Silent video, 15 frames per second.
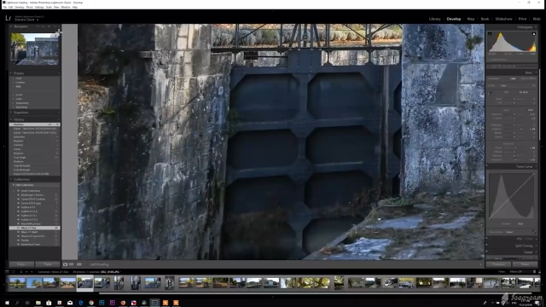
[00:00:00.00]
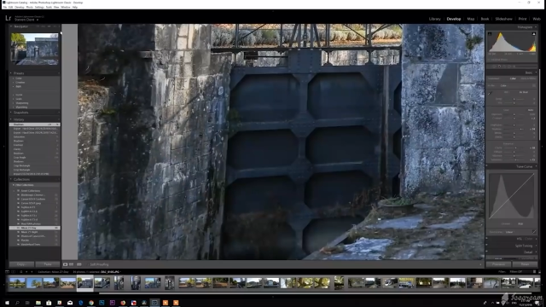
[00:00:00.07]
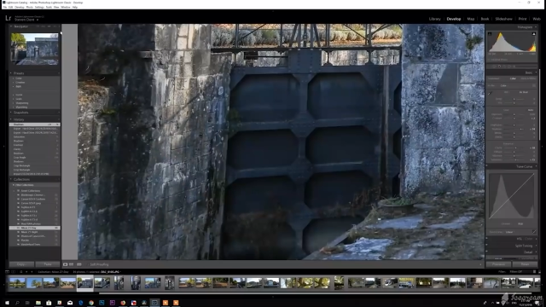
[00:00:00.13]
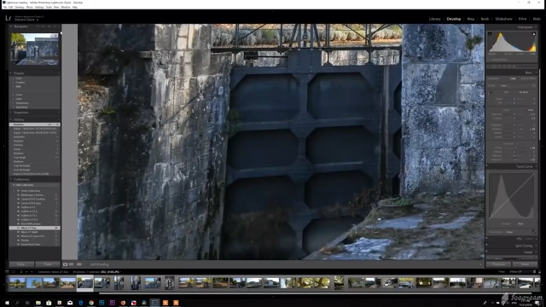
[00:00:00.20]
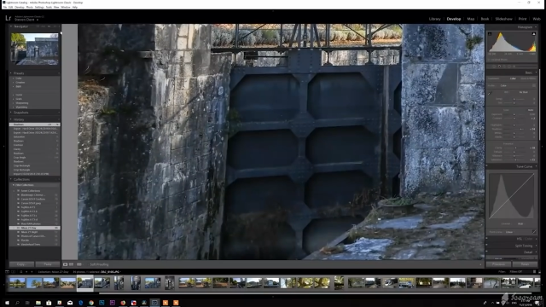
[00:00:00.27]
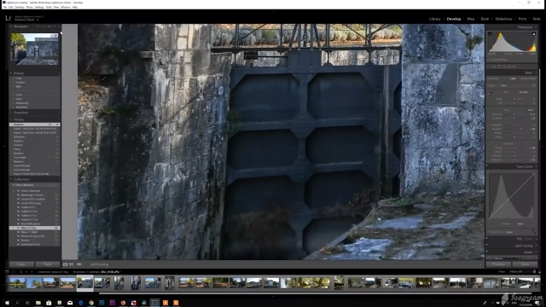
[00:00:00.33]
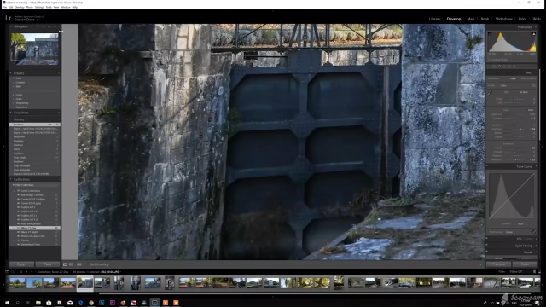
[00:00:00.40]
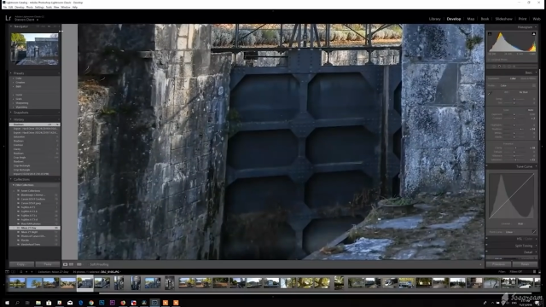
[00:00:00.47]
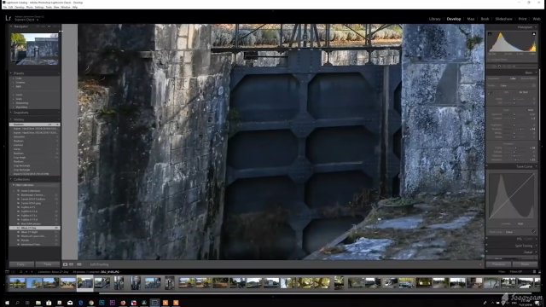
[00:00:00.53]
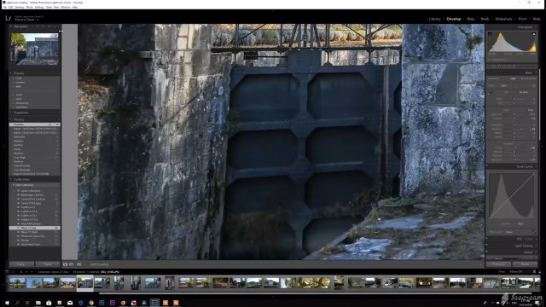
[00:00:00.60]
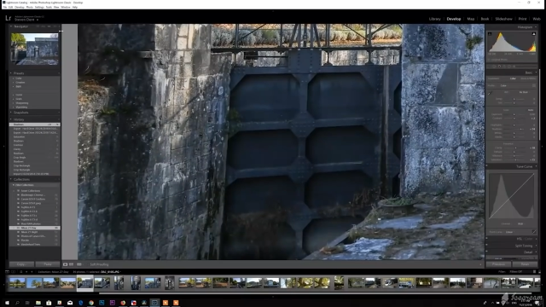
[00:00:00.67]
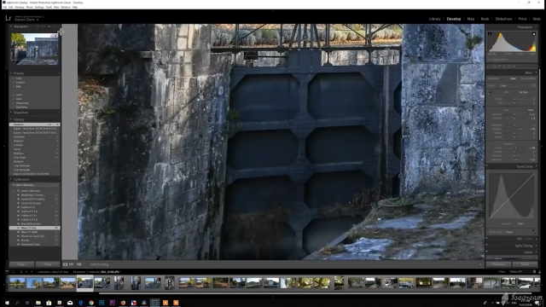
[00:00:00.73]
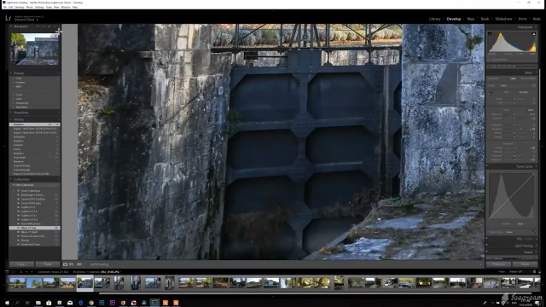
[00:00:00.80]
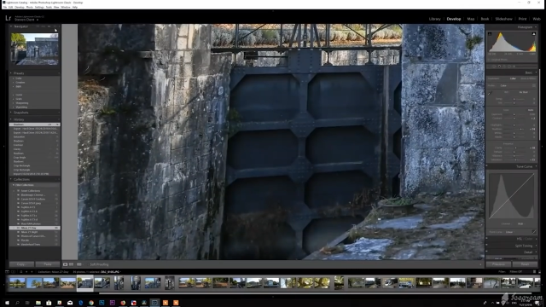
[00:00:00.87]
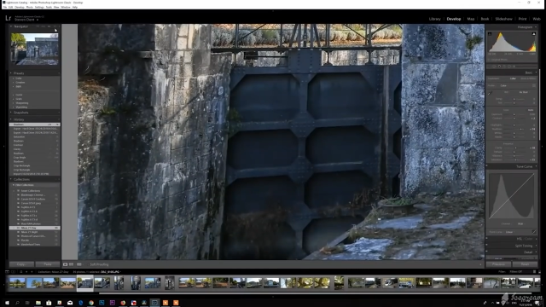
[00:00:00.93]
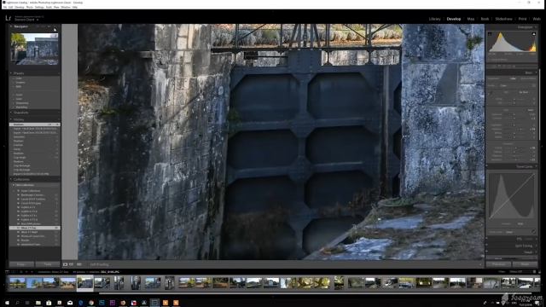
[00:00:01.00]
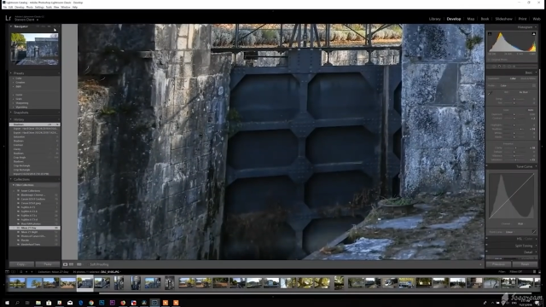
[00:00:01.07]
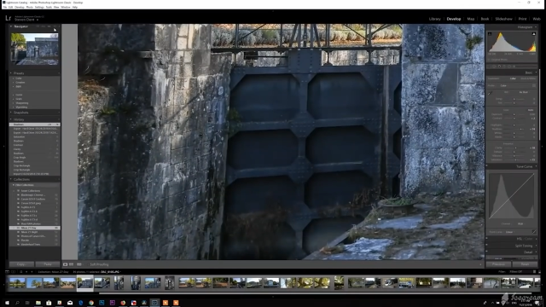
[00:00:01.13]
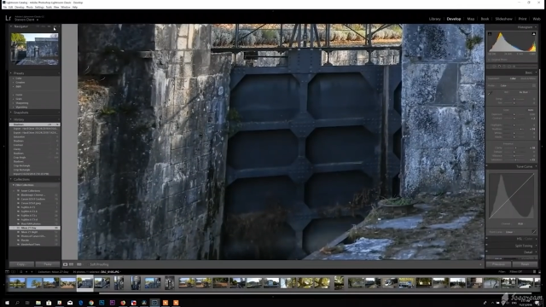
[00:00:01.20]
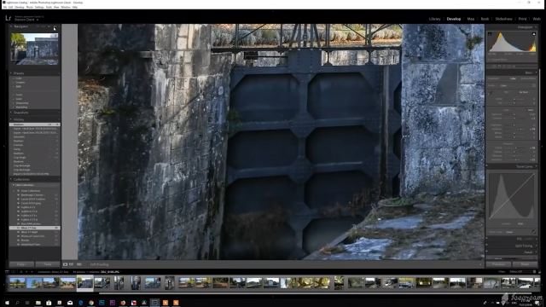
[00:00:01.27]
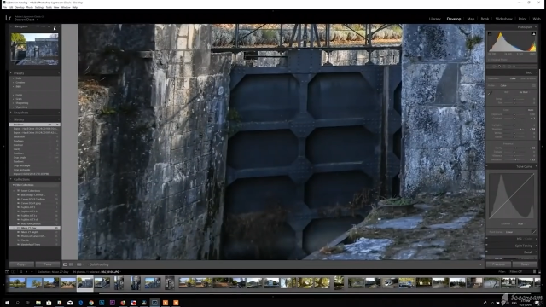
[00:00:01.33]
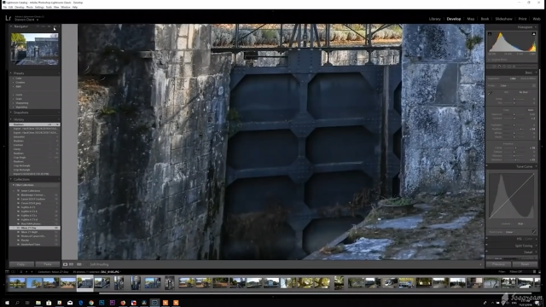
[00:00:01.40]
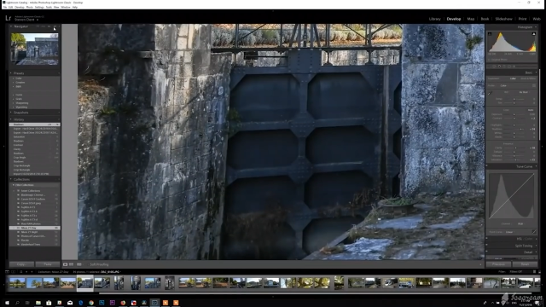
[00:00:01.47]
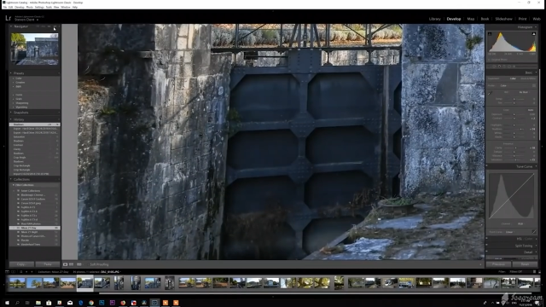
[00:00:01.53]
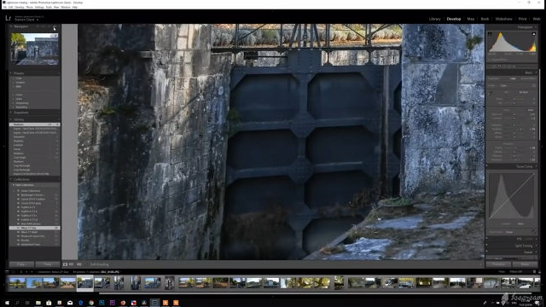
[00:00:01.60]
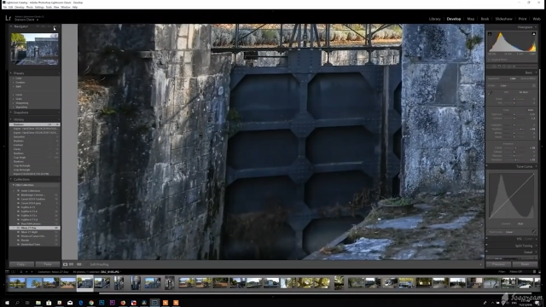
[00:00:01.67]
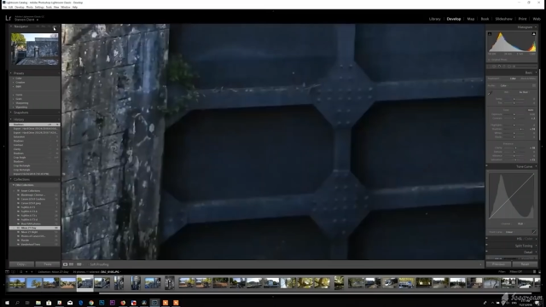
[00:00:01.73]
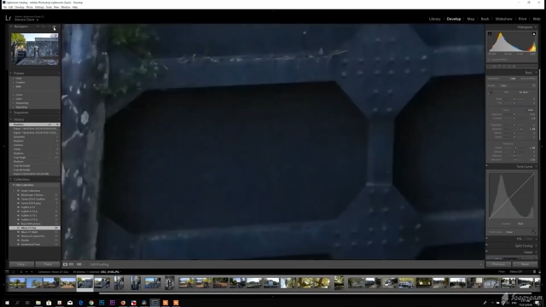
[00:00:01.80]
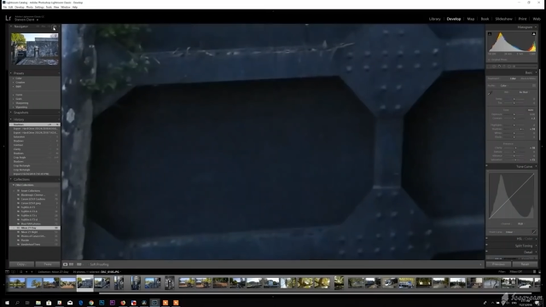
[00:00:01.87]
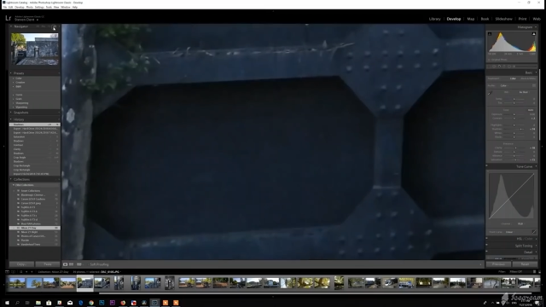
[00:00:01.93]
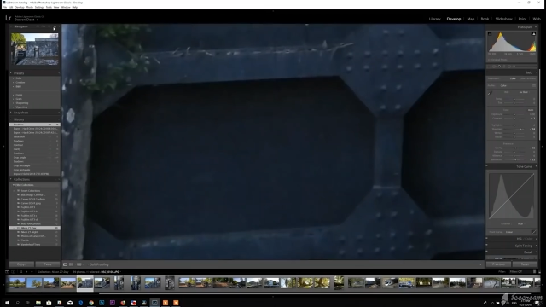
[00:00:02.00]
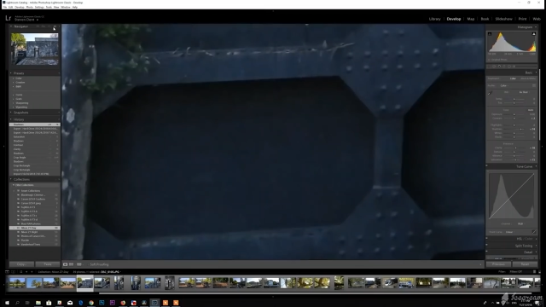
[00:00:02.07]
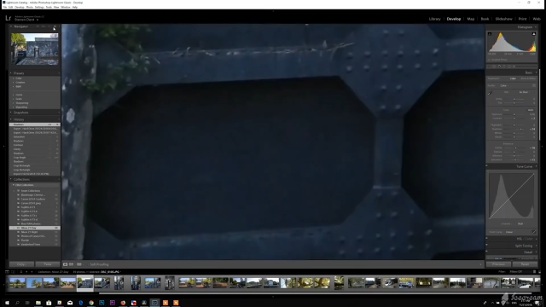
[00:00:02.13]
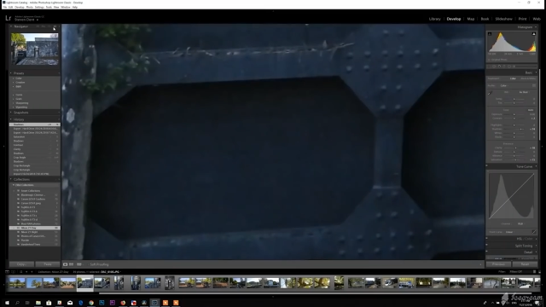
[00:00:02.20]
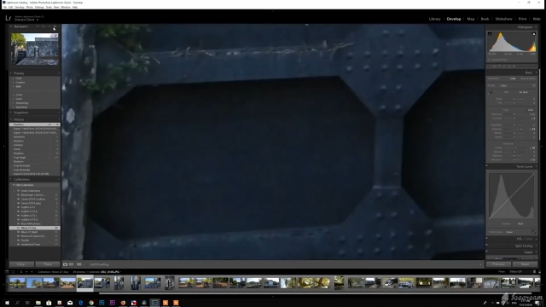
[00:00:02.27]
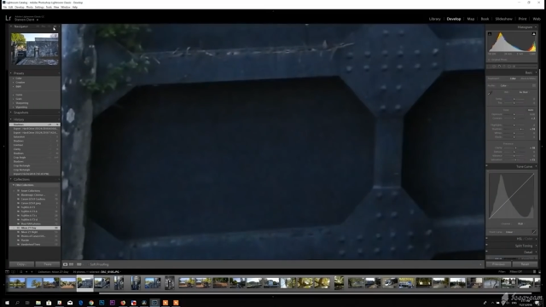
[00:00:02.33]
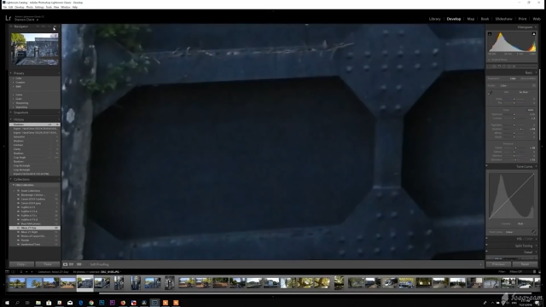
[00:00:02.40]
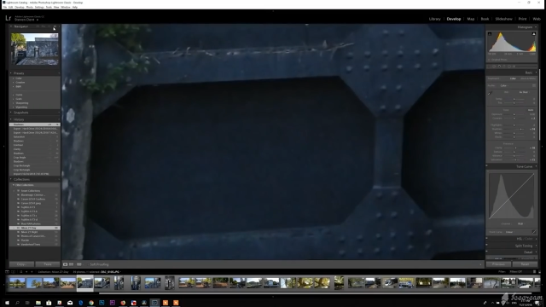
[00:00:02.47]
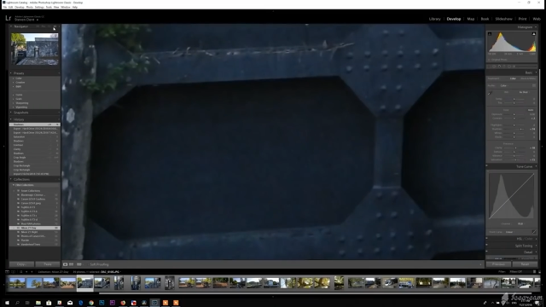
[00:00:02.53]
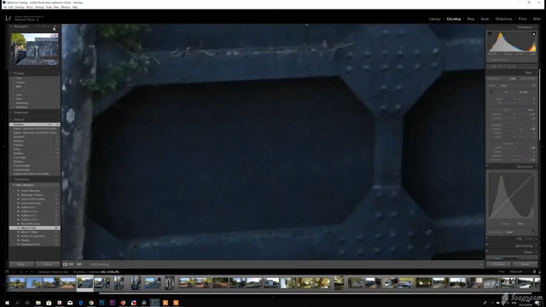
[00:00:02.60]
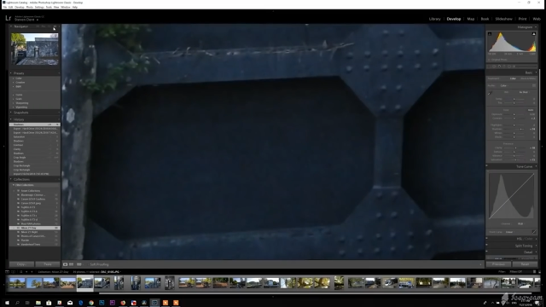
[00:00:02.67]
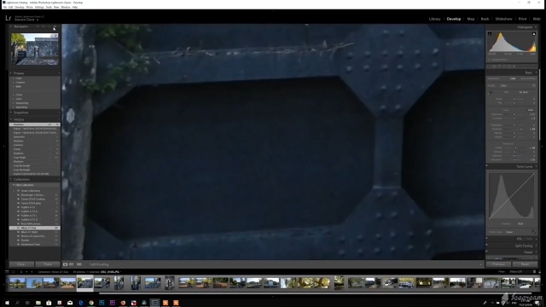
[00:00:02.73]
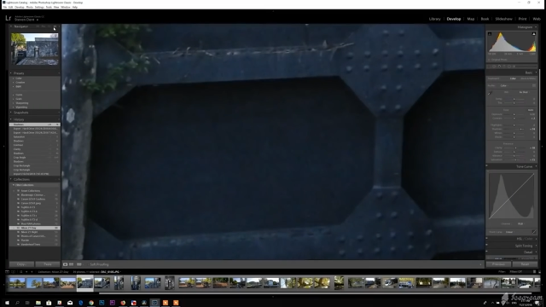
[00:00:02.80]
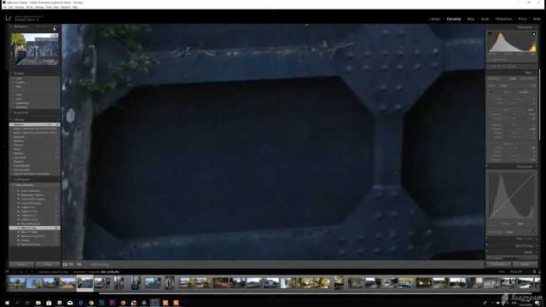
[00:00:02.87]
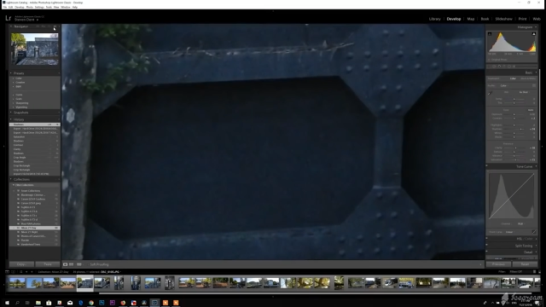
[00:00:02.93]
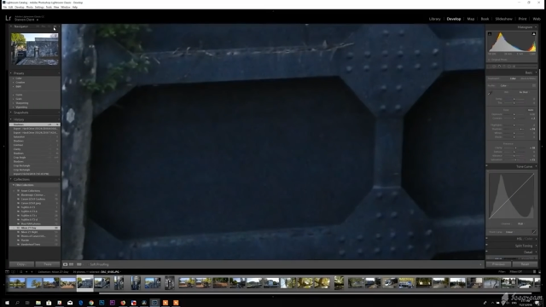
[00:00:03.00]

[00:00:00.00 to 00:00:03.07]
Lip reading: Nobody's mouth can be seen.